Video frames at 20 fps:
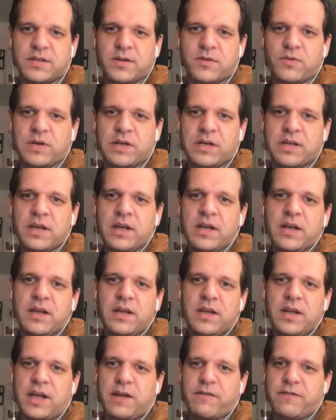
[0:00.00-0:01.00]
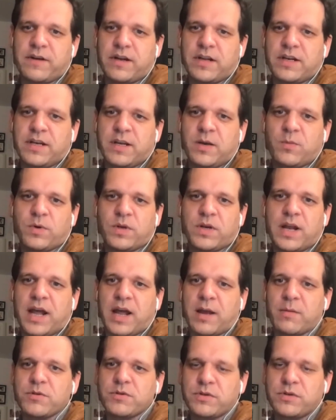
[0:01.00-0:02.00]
They really have an idea what
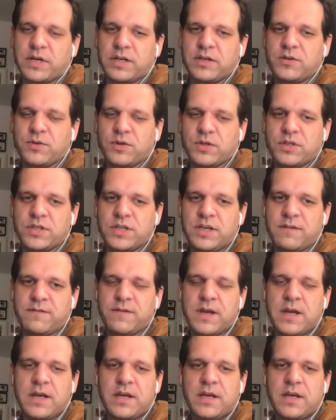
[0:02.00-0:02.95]
I'm trying to achieve.